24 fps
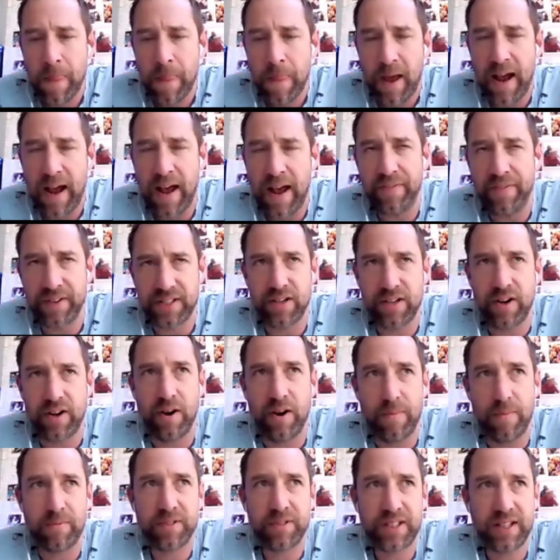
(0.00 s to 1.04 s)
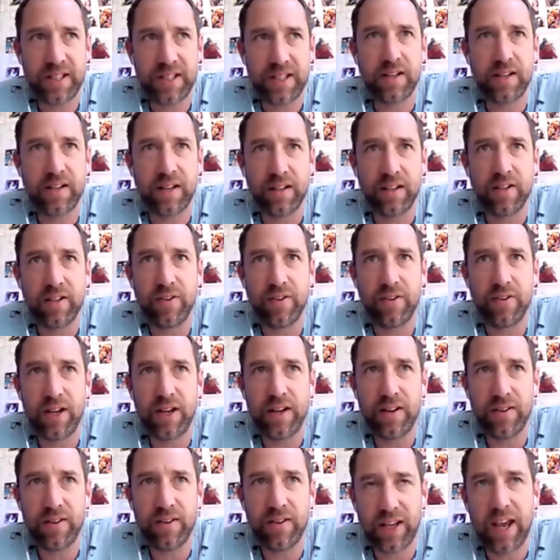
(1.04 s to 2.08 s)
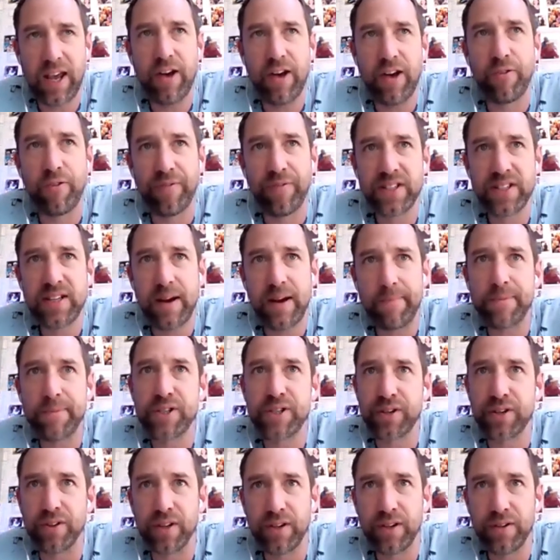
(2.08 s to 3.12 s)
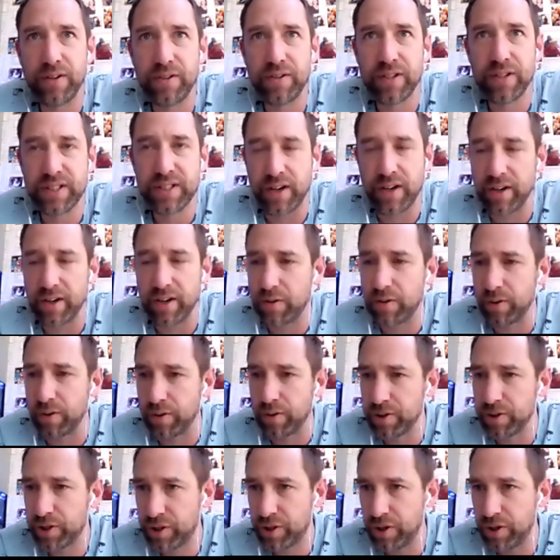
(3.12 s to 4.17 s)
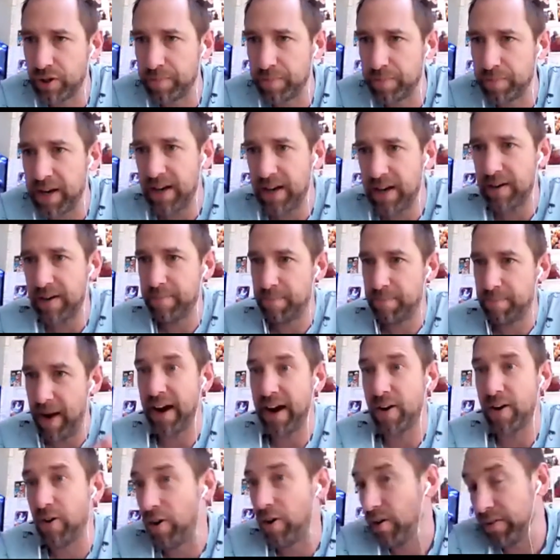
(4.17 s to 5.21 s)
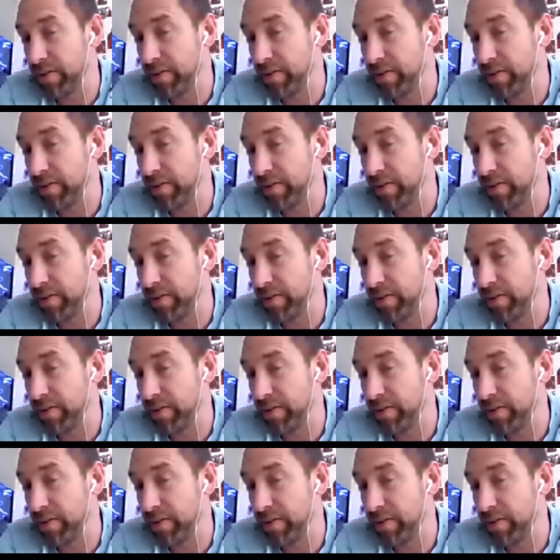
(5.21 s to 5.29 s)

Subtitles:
at the time I was thinking, the Kelvin temperature of the lunar cycle should be bang on,